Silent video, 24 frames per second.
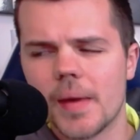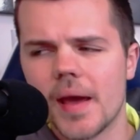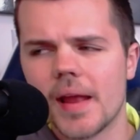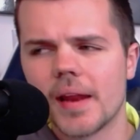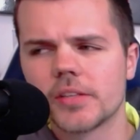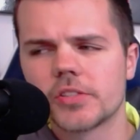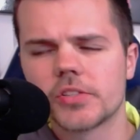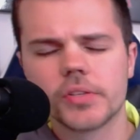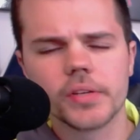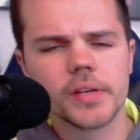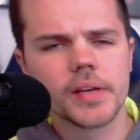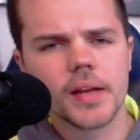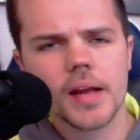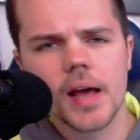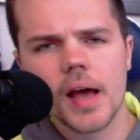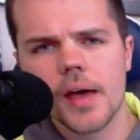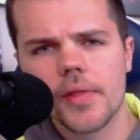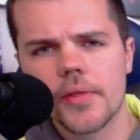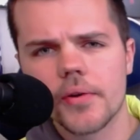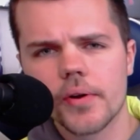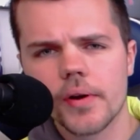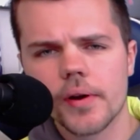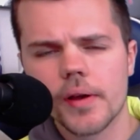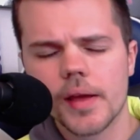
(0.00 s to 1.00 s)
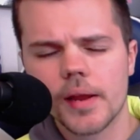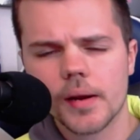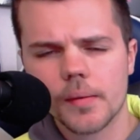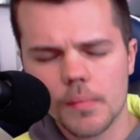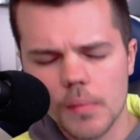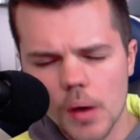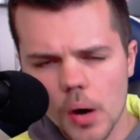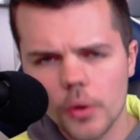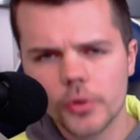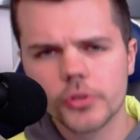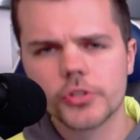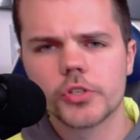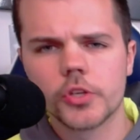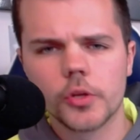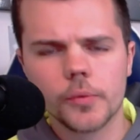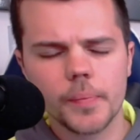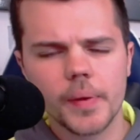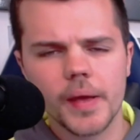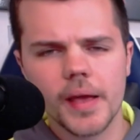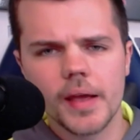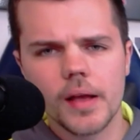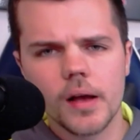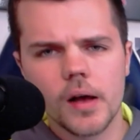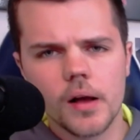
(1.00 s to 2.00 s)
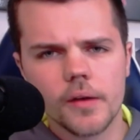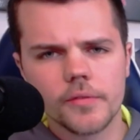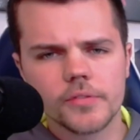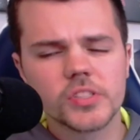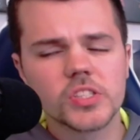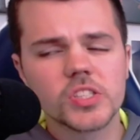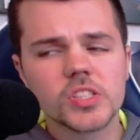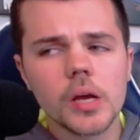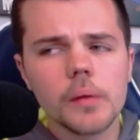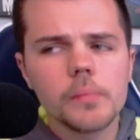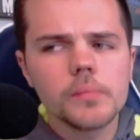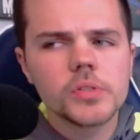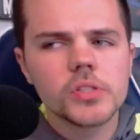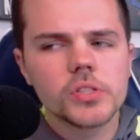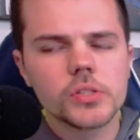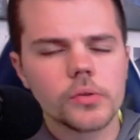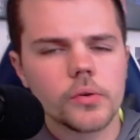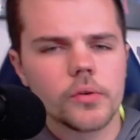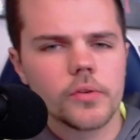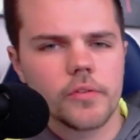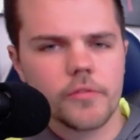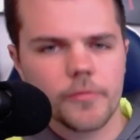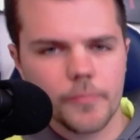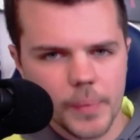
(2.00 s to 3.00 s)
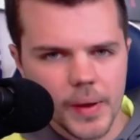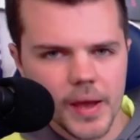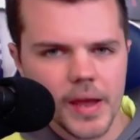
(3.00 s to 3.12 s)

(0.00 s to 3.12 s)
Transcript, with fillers: managed to get either an emotional payoff, some sort of